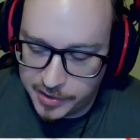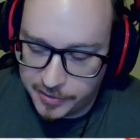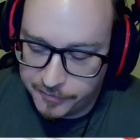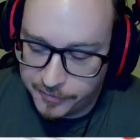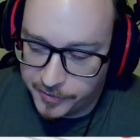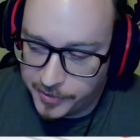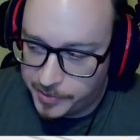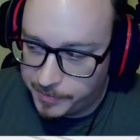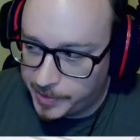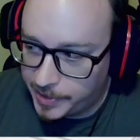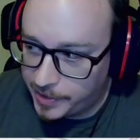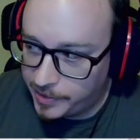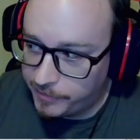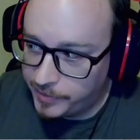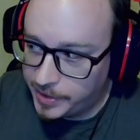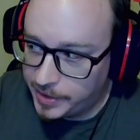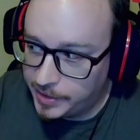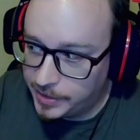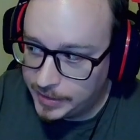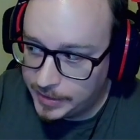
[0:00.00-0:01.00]
for them to have a
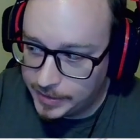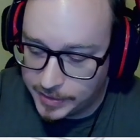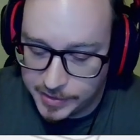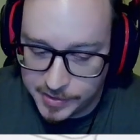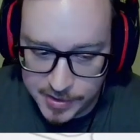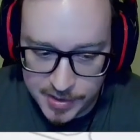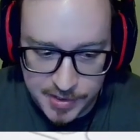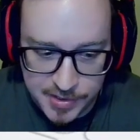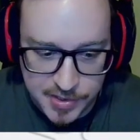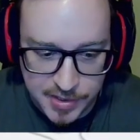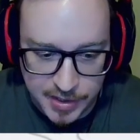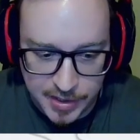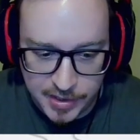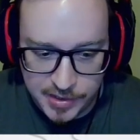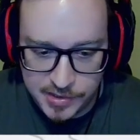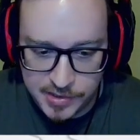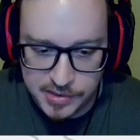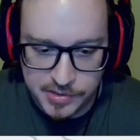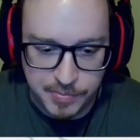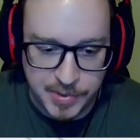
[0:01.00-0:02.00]
hand that contains an
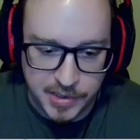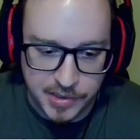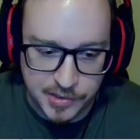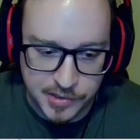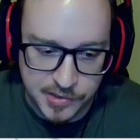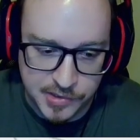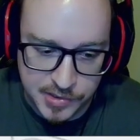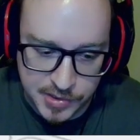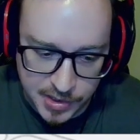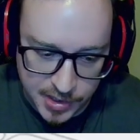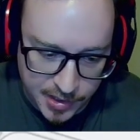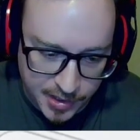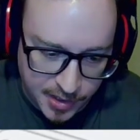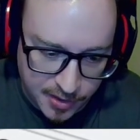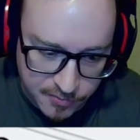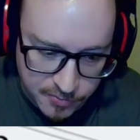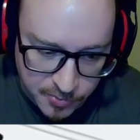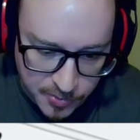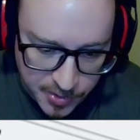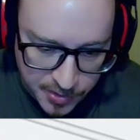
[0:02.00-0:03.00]
ace because I
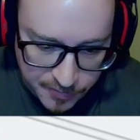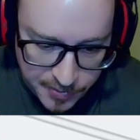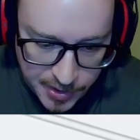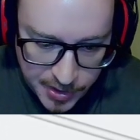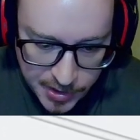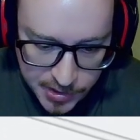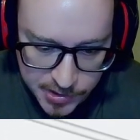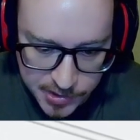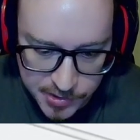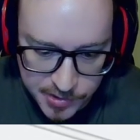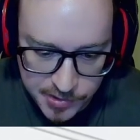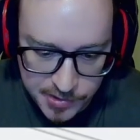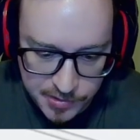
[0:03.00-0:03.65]
have one of the aces.